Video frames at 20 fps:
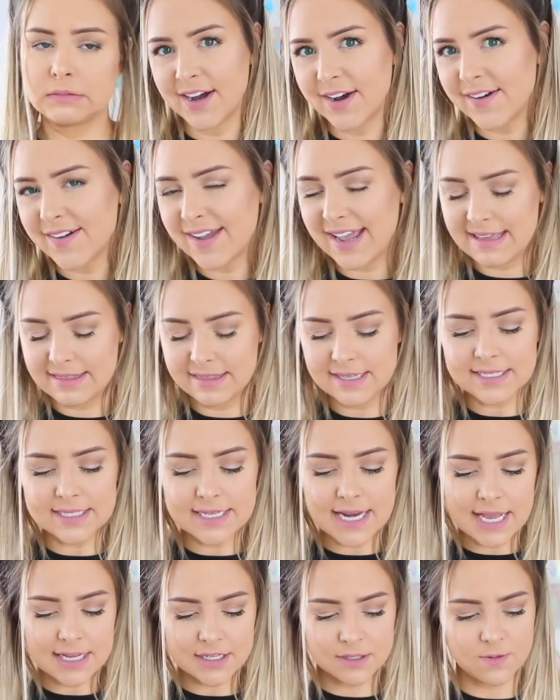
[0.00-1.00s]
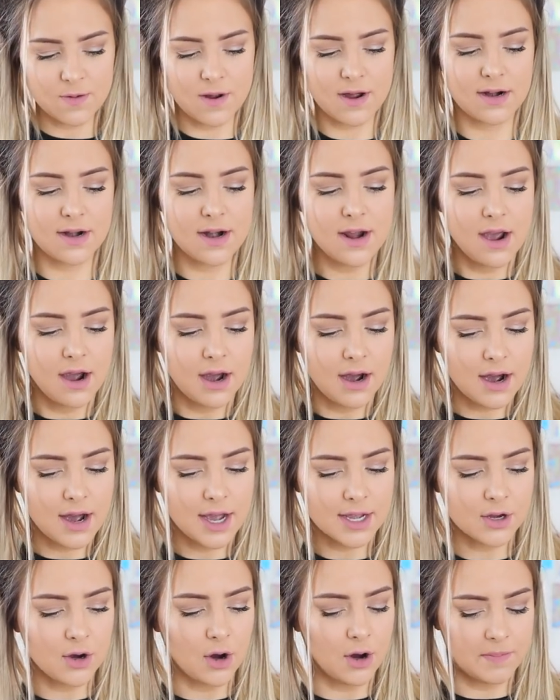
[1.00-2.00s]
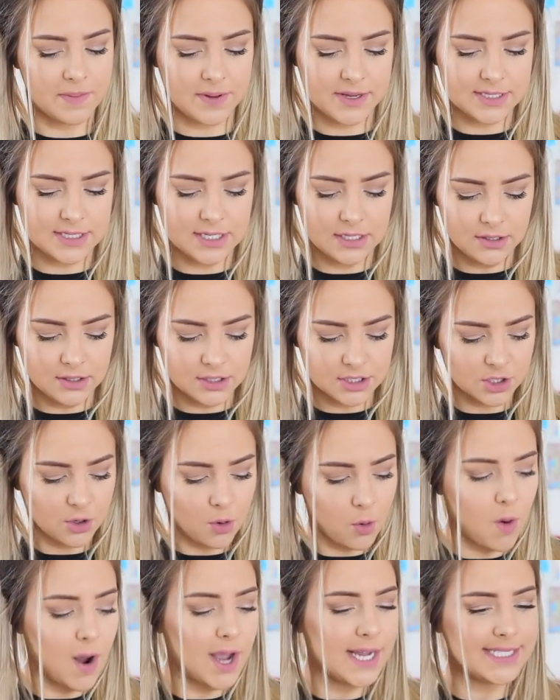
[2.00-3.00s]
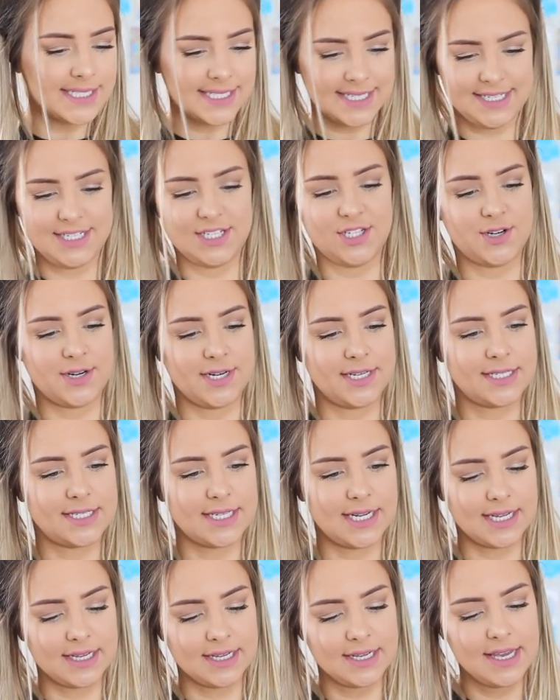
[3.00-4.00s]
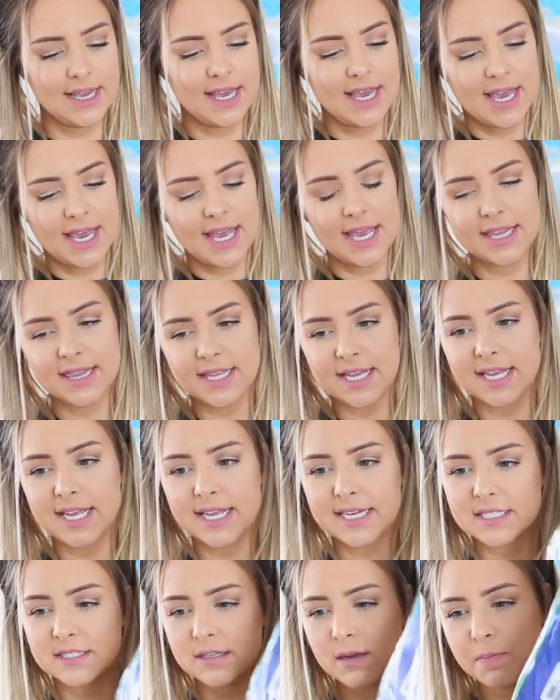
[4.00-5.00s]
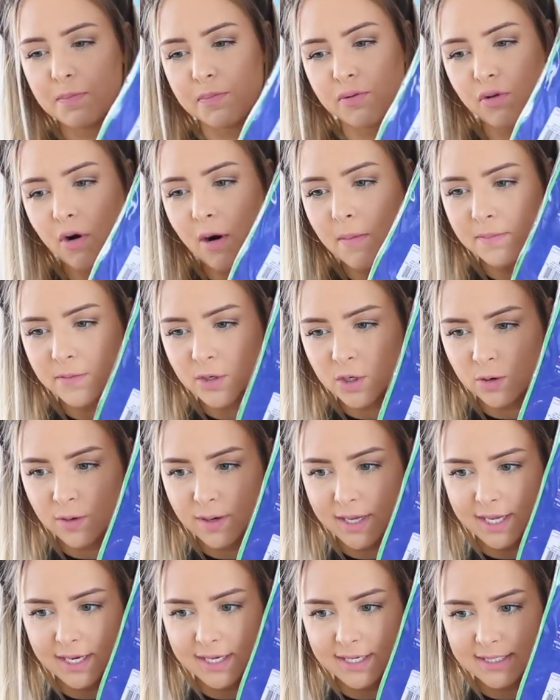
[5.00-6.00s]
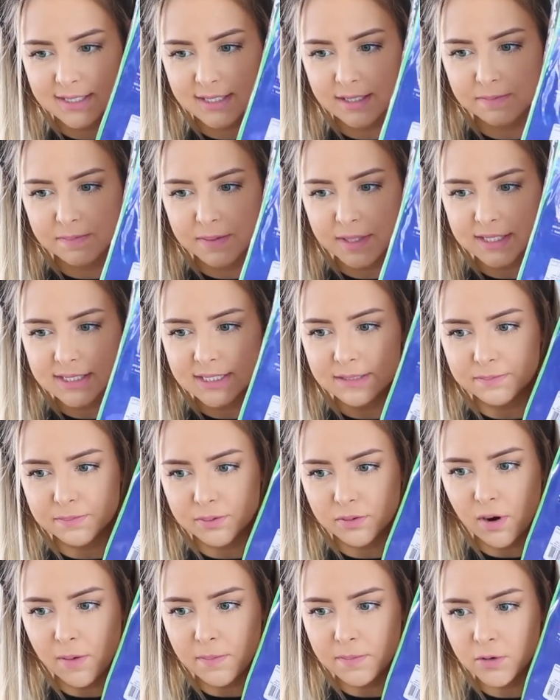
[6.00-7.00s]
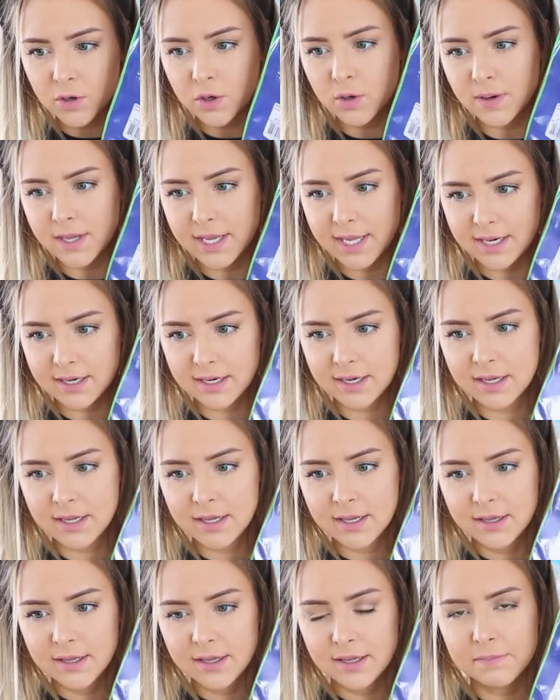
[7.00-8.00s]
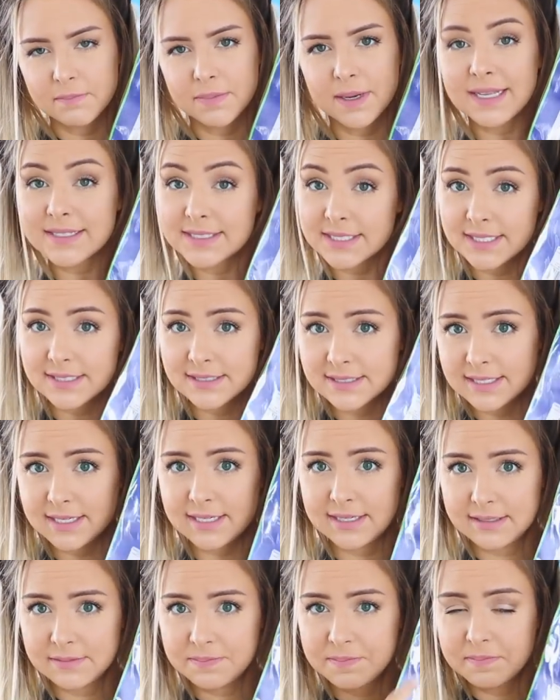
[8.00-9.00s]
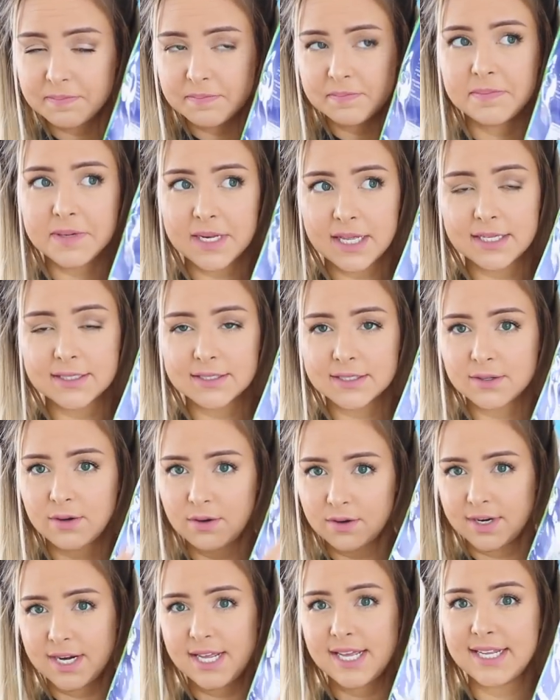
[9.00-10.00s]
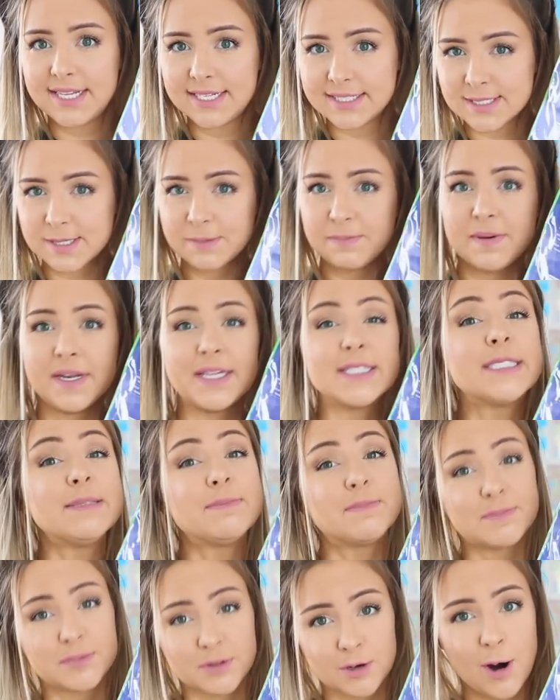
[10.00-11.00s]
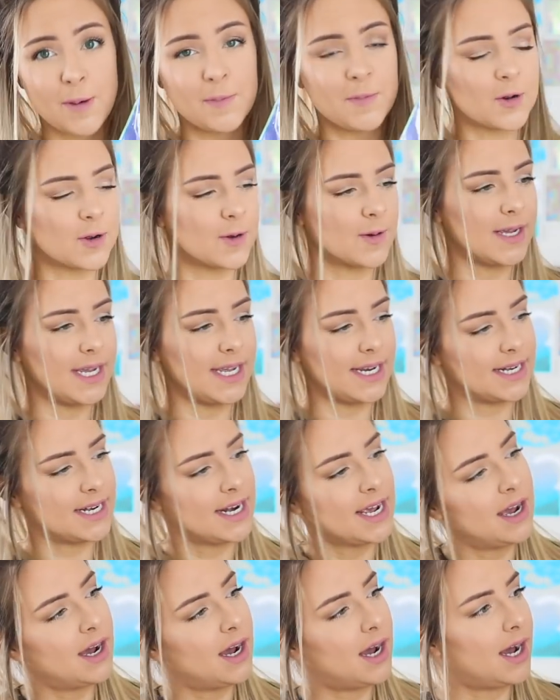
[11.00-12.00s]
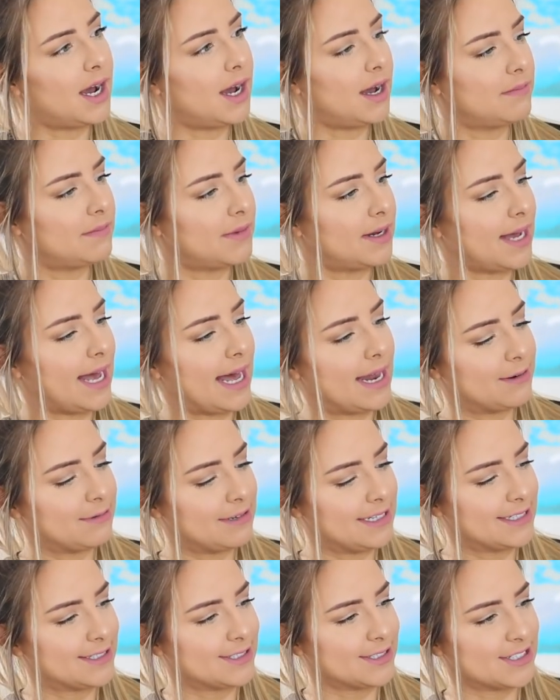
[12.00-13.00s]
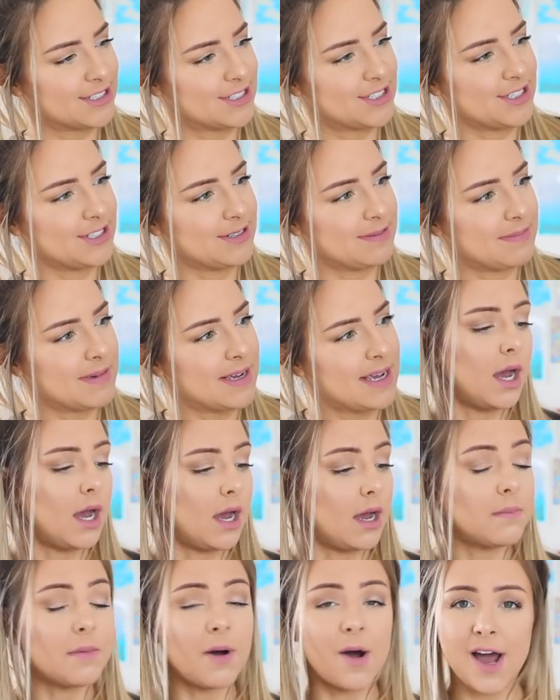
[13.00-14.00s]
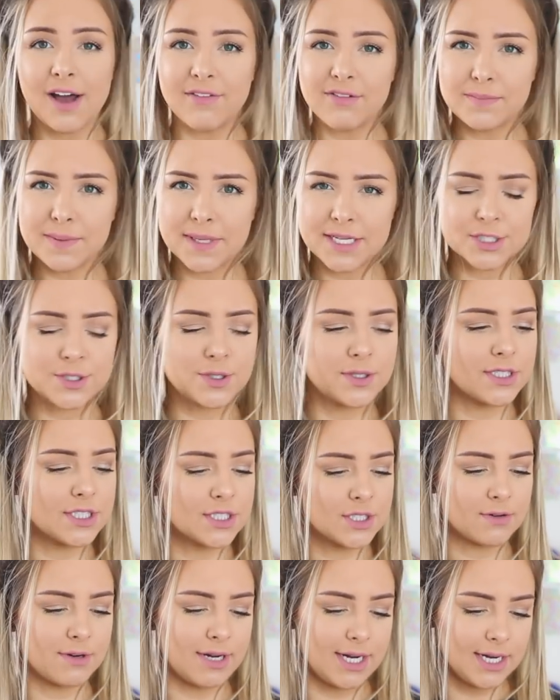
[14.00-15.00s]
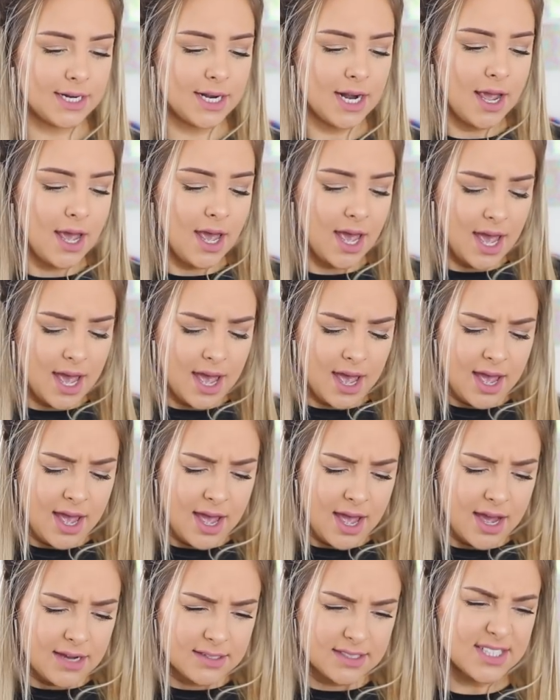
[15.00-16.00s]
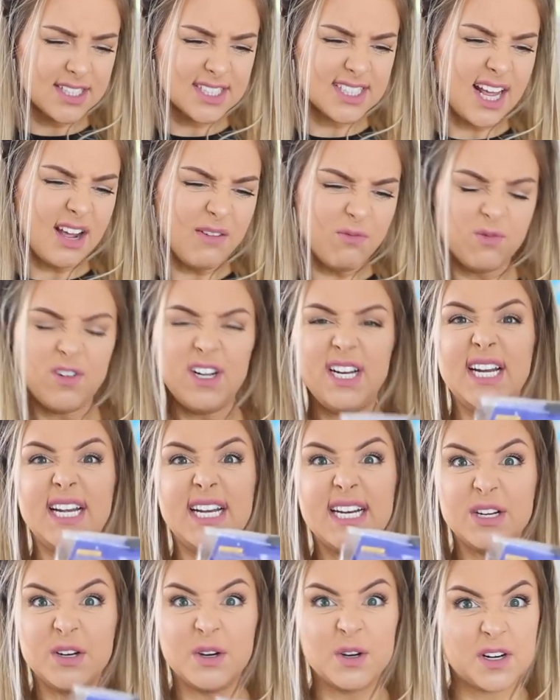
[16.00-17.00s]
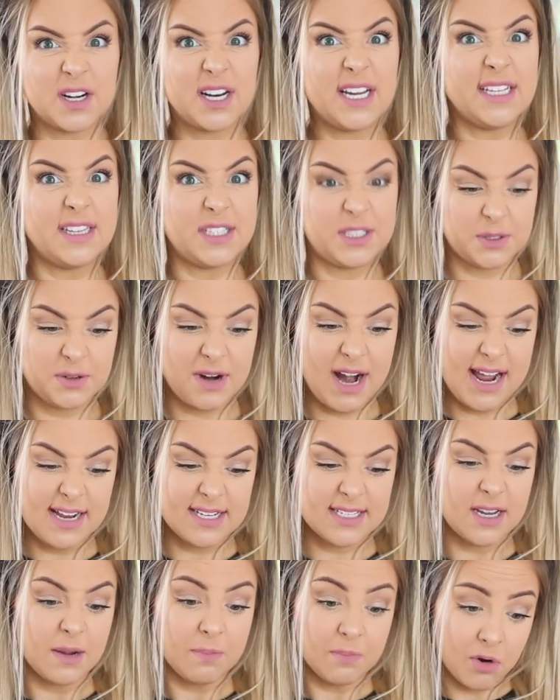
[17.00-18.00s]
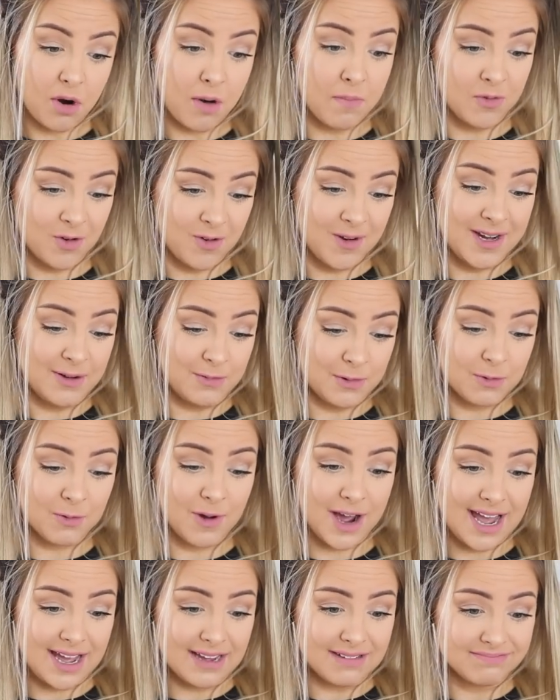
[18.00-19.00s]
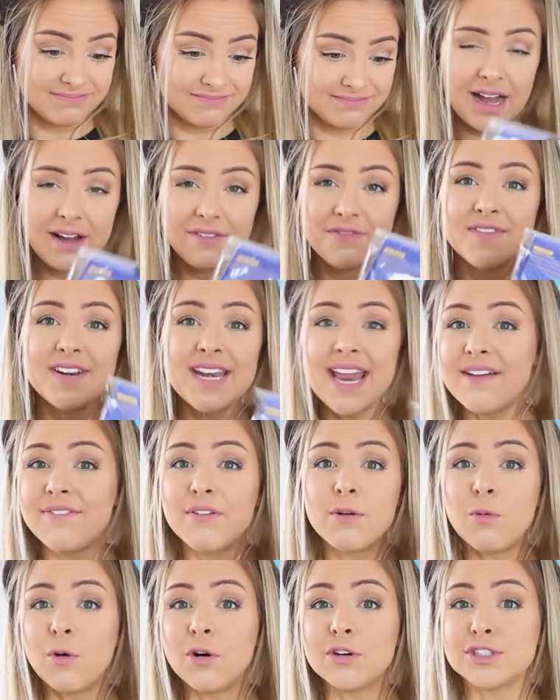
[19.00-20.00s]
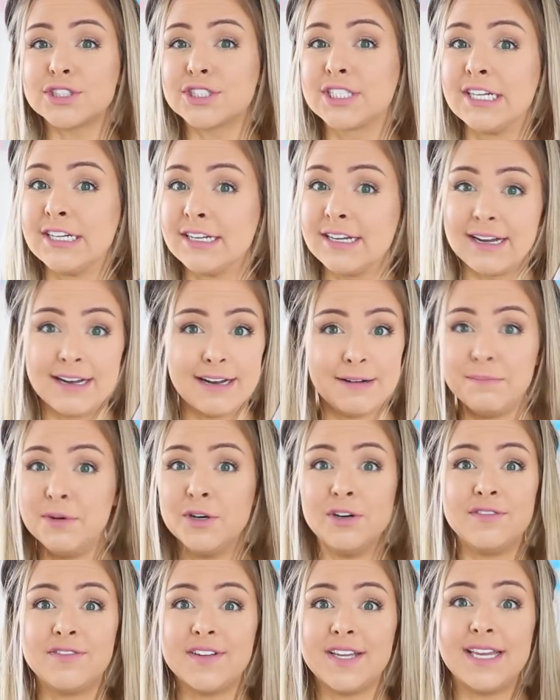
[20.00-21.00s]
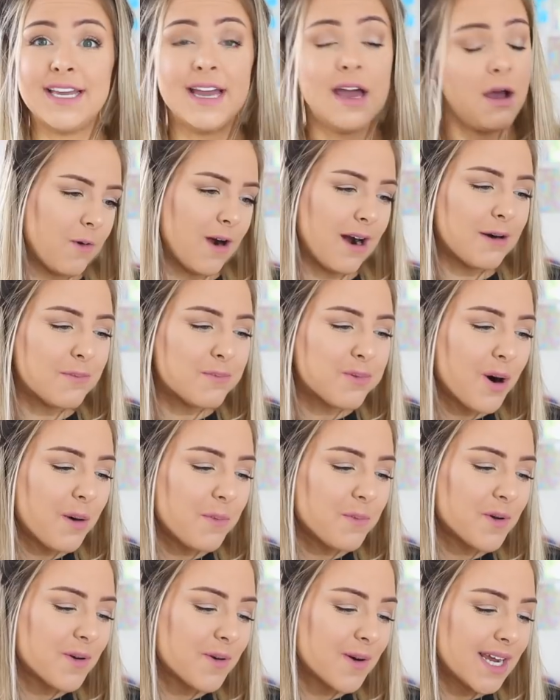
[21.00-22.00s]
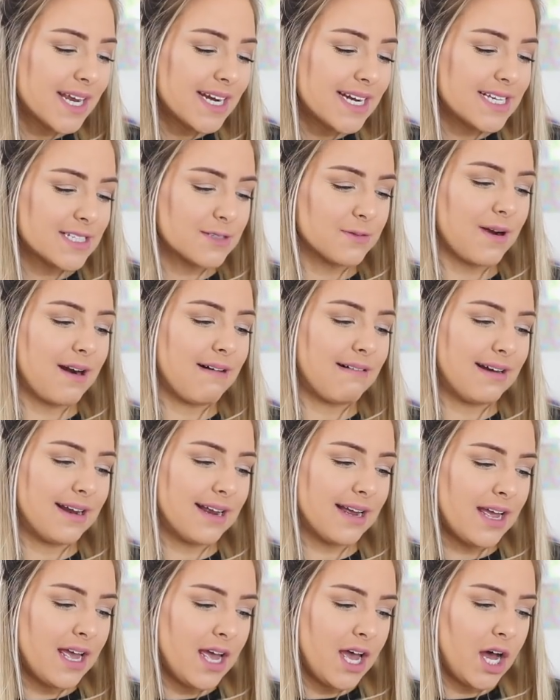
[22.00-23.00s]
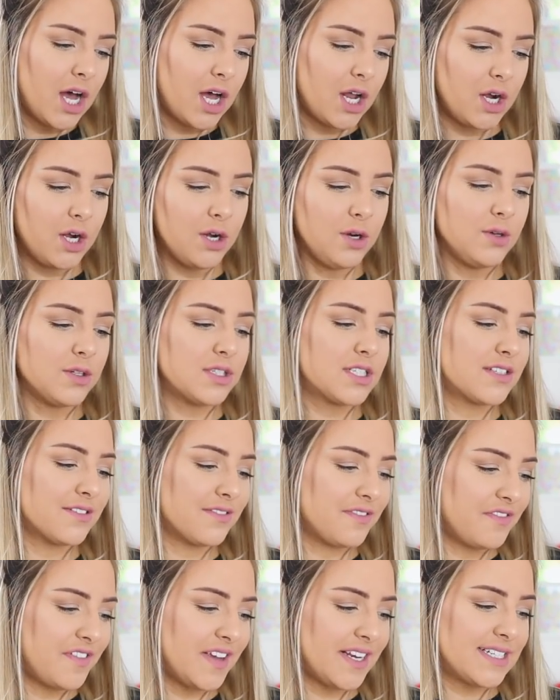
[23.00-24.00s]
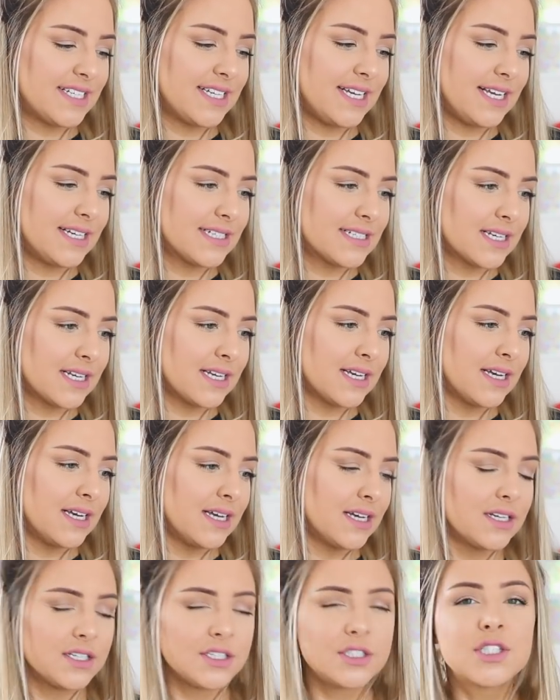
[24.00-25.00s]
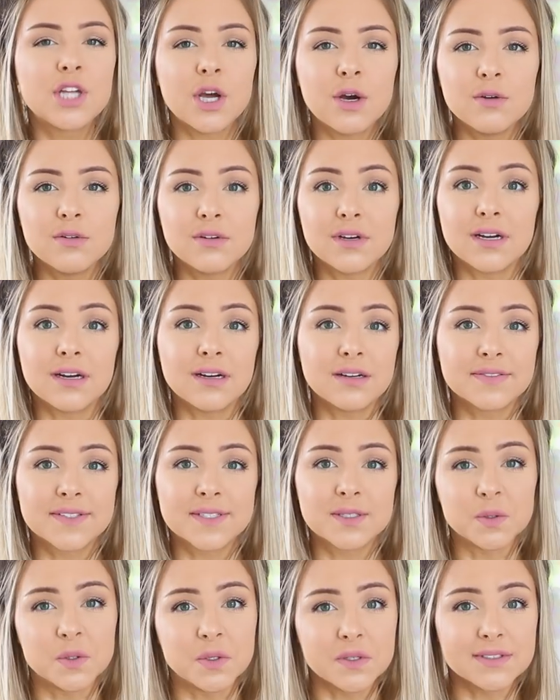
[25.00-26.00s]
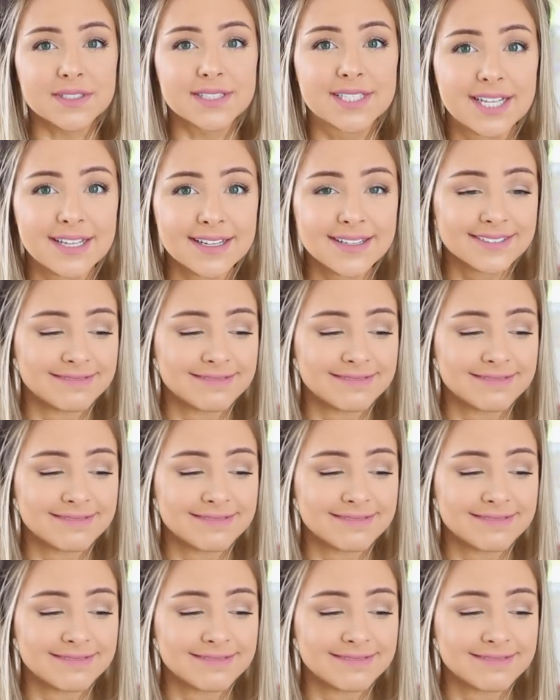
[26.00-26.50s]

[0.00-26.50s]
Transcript: Okay, this next one I got because it looked quite interesting in that it's a prom queen. It's a bloody prom queen. Bloody is in blood on it. It's a bloody prom queen Halloween costume. I'll have a picture on the screen. Does that really look like the dress a prom queen would wear? I've never watched a movie where a prom queen is wearing a loose fitted toga of sorts.